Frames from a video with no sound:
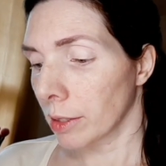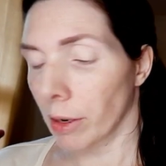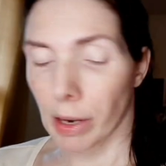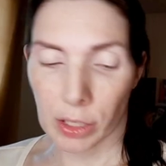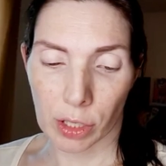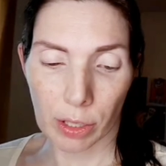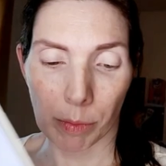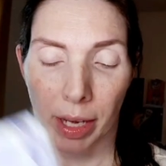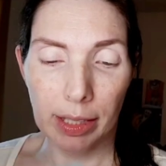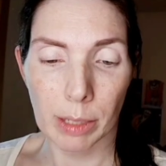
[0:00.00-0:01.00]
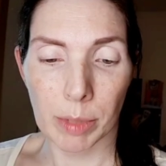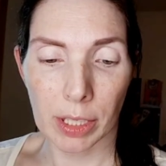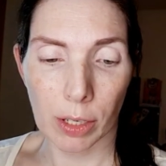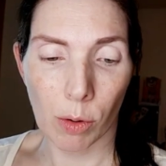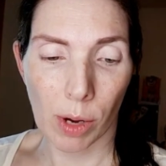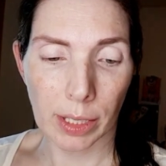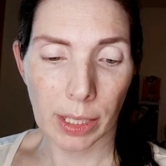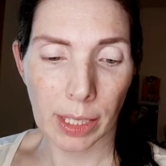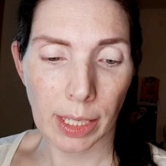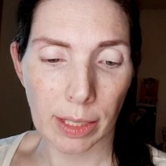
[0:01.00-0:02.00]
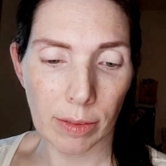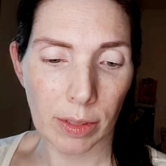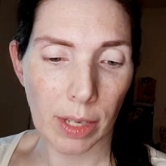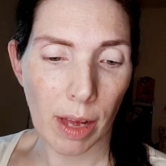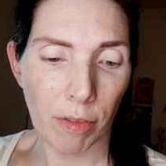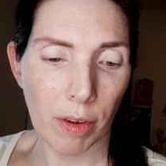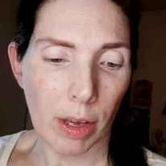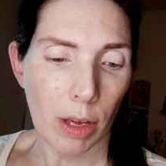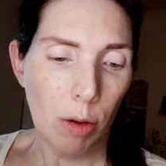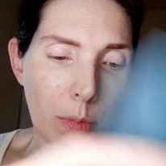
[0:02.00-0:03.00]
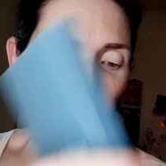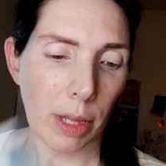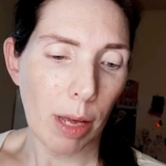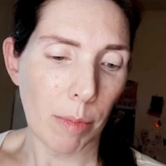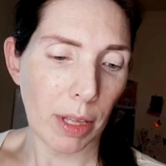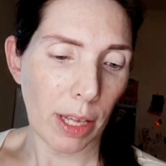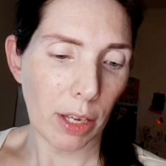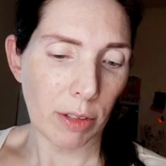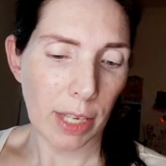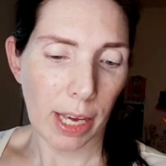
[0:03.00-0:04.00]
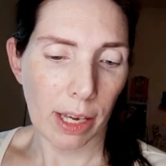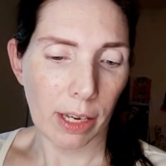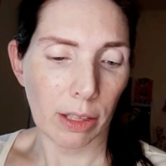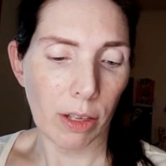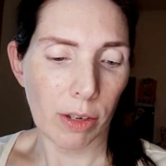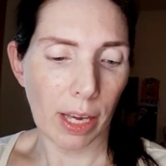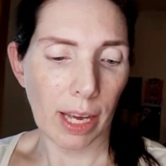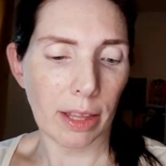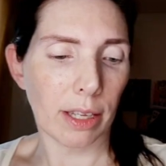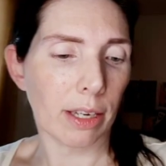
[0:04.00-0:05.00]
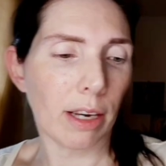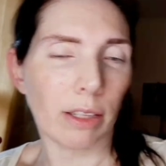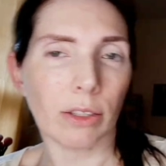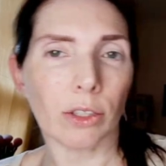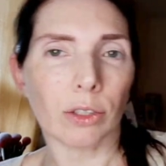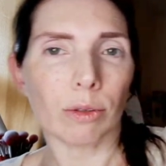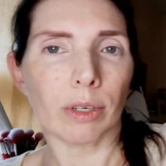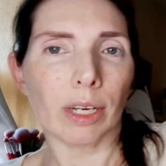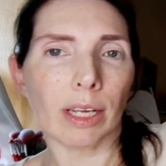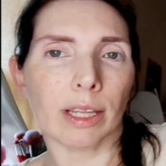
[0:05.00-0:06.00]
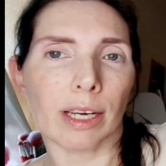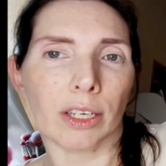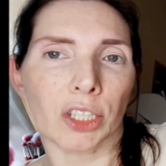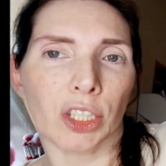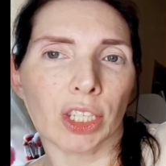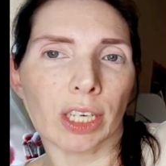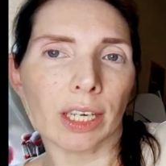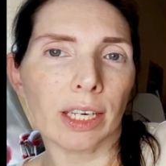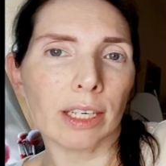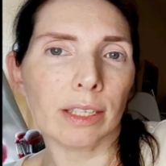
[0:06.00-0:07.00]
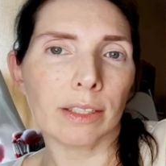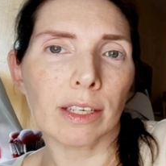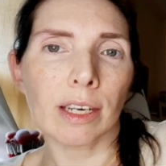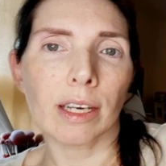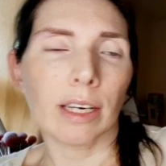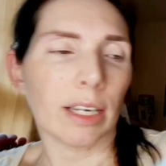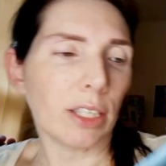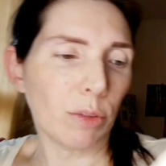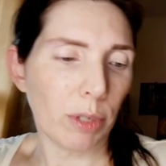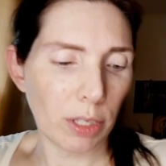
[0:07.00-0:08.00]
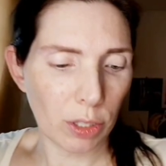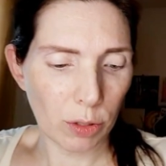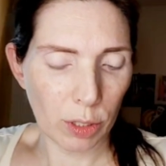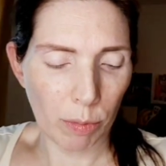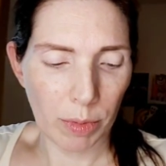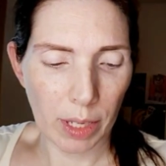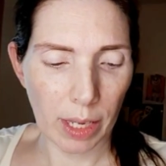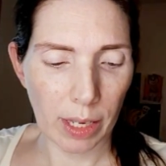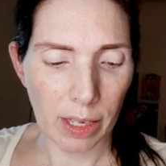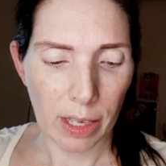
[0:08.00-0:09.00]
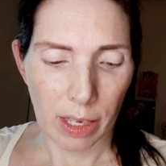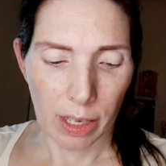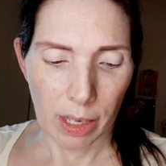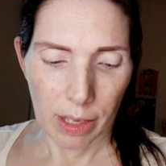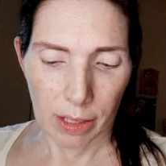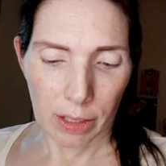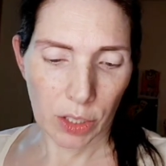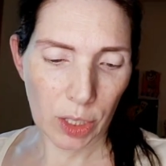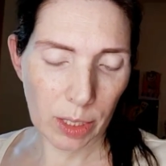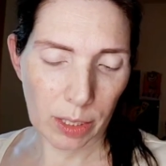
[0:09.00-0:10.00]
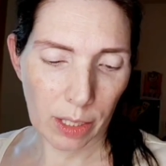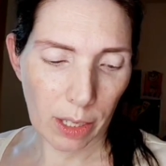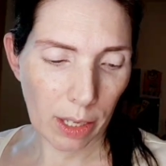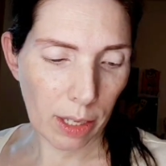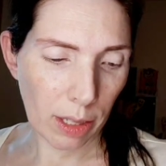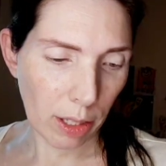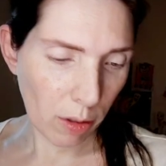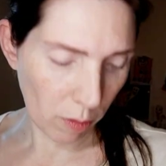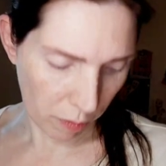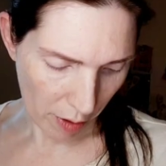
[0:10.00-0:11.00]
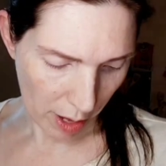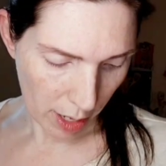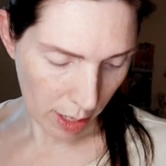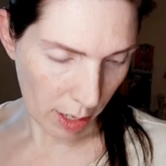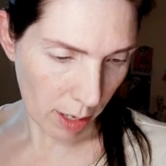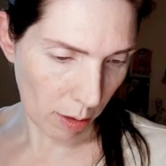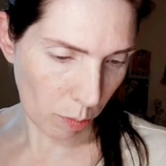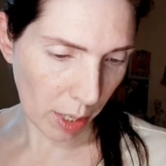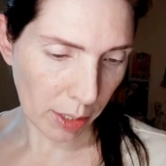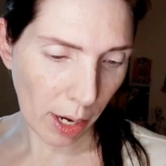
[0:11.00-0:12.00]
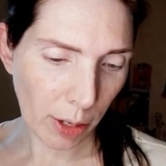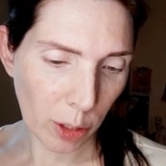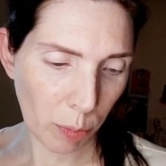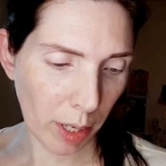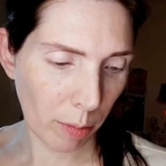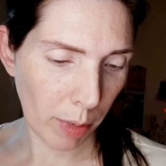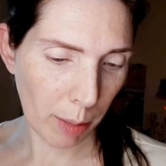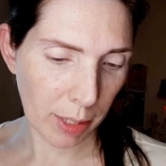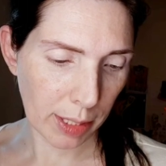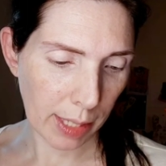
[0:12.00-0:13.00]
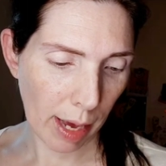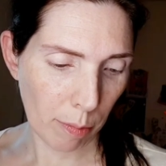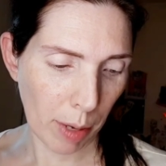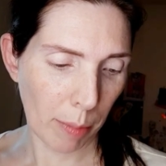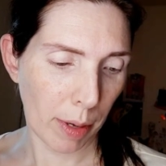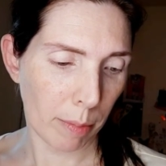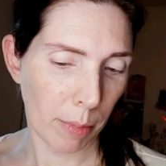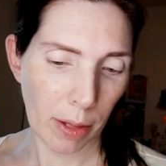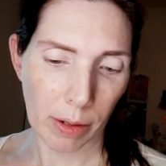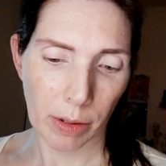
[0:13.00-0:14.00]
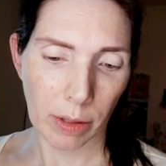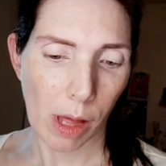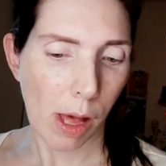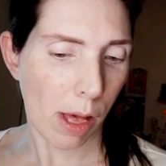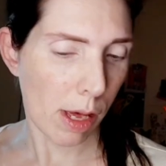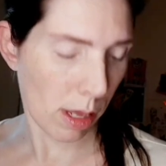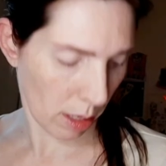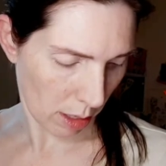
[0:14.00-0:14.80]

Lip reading: so she only makes limited quantities of stuff. But let me let you take a look at the color story. There she is. I just want to do something just a little fun. My daughter's being babysat by my mother-in-law